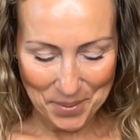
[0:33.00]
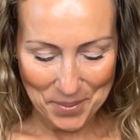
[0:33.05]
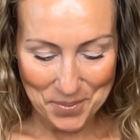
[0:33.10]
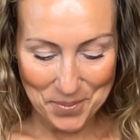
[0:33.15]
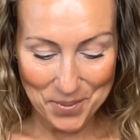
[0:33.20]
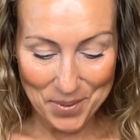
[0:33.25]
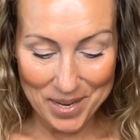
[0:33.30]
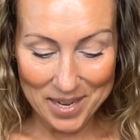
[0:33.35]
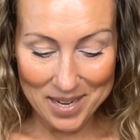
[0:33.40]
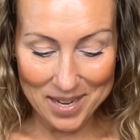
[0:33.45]

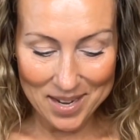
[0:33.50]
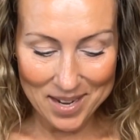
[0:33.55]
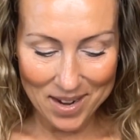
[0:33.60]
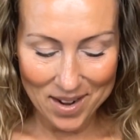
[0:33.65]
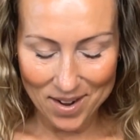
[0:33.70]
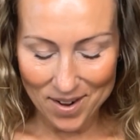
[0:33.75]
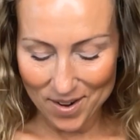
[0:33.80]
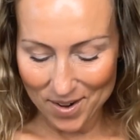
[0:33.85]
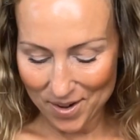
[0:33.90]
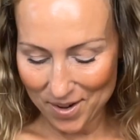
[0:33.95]
We
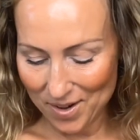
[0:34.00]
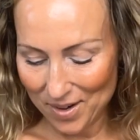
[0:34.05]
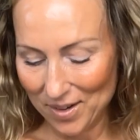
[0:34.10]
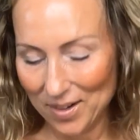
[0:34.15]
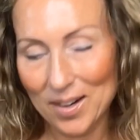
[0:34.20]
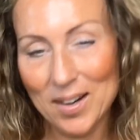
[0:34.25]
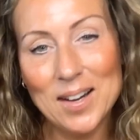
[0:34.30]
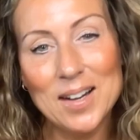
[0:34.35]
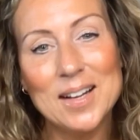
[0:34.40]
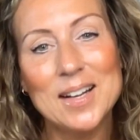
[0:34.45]

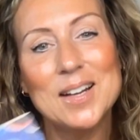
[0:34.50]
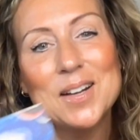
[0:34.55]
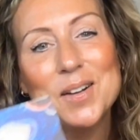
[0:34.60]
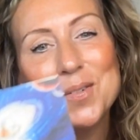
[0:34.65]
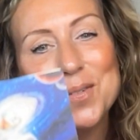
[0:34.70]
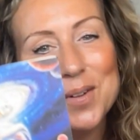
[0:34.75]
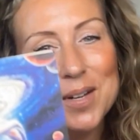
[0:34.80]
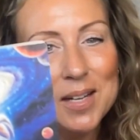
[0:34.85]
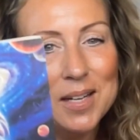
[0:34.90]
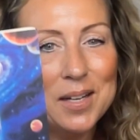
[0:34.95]
are
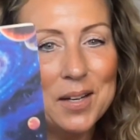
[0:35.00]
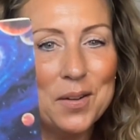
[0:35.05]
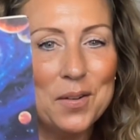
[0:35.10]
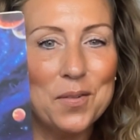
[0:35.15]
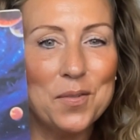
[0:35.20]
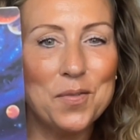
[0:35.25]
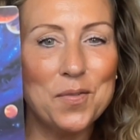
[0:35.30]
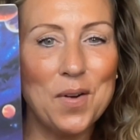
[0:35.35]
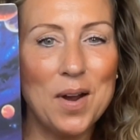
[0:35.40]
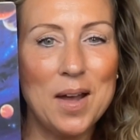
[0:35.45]
reading
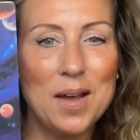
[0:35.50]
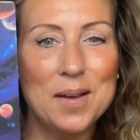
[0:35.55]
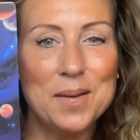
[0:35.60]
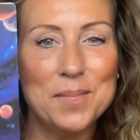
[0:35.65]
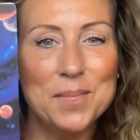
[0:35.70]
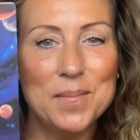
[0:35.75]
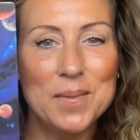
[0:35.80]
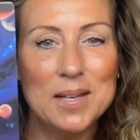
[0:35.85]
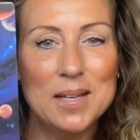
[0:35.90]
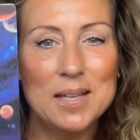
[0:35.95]

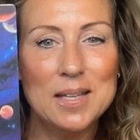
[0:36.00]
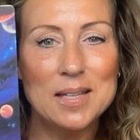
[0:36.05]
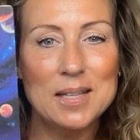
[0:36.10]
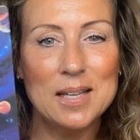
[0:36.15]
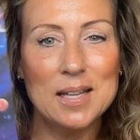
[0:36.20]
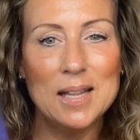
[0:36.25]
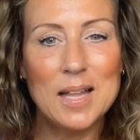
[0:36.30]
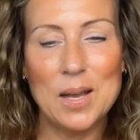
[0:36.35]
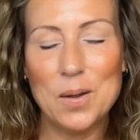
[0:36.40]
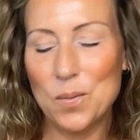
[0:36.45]
from the
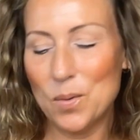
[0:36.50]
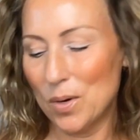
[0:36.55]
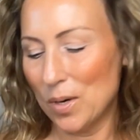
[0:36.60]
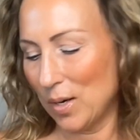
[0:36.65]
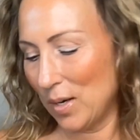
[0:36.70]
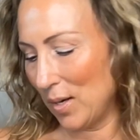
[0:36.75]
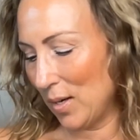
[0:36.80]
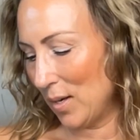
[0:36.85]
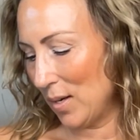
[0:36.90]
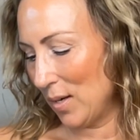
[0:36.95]

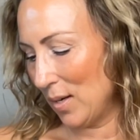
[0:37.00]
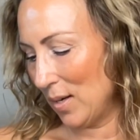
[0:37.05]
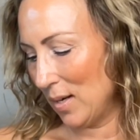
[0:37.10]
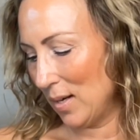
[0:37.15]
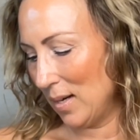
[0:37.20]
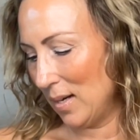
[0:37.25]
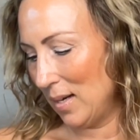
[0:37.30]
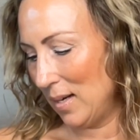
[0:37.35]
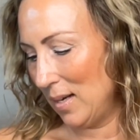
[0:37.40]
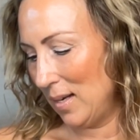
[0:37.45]
Lightworker